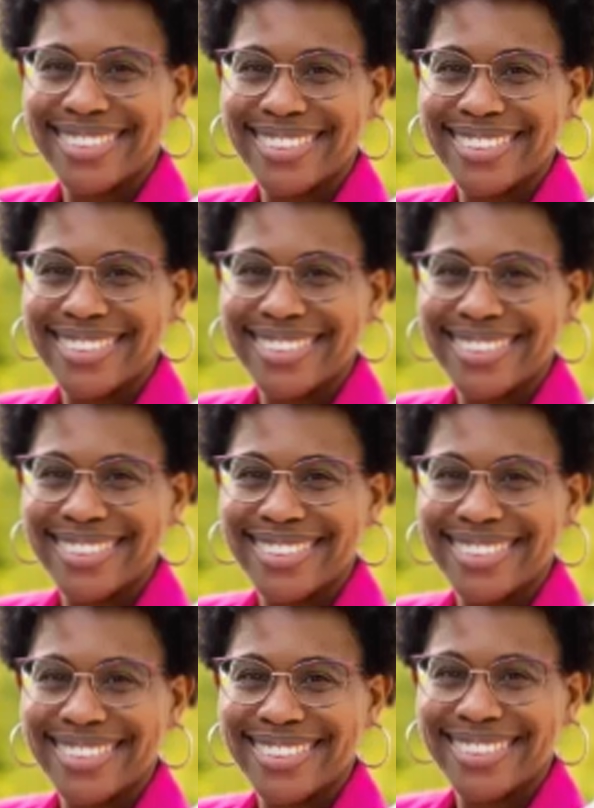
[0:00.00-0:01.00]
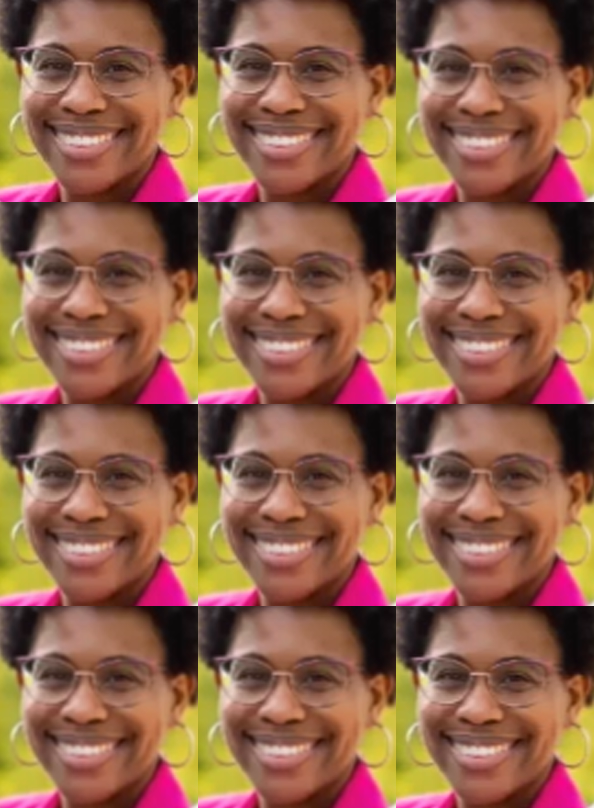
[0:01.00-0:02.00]

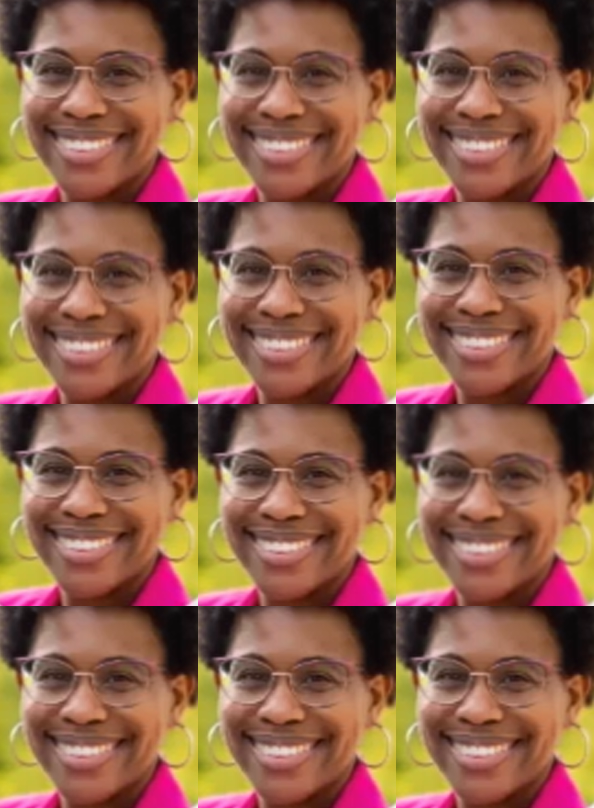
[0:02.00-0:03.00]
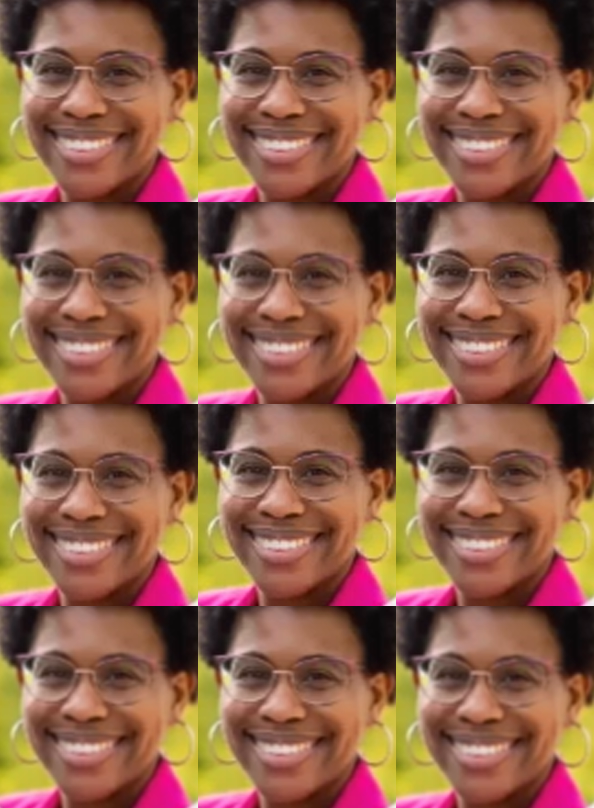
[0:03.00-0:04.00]

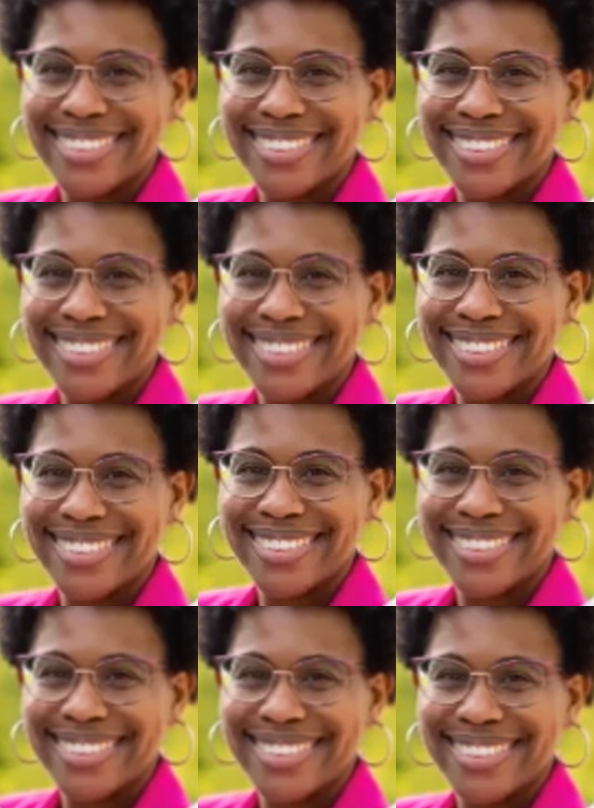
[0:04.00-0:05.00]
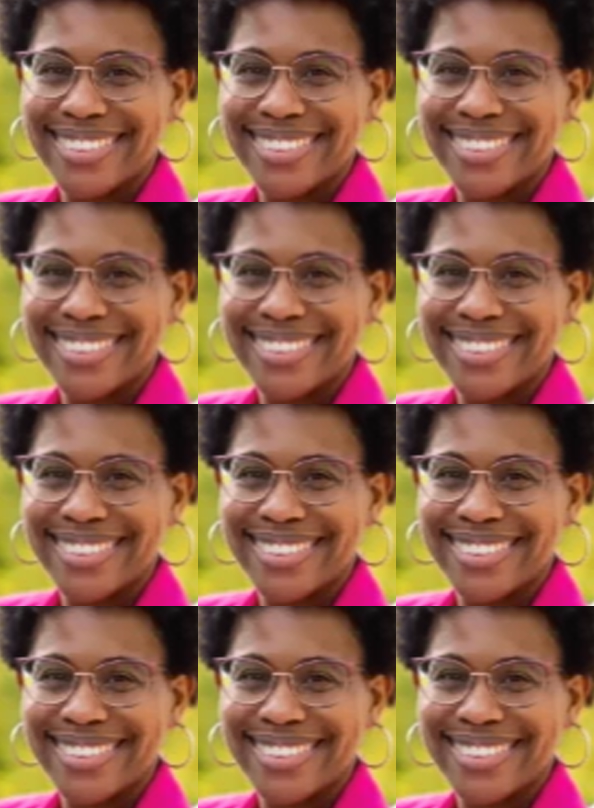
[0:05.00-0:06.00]

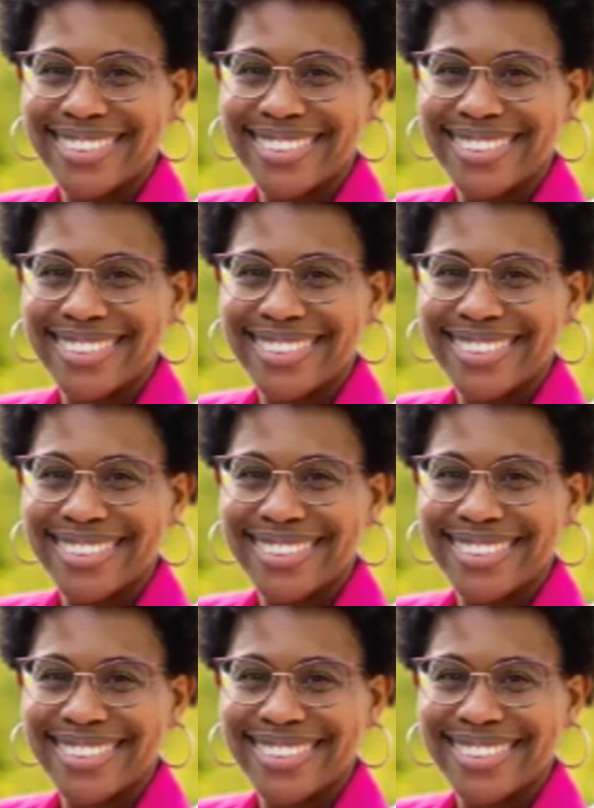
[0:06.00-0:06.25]
This person isn't speaking.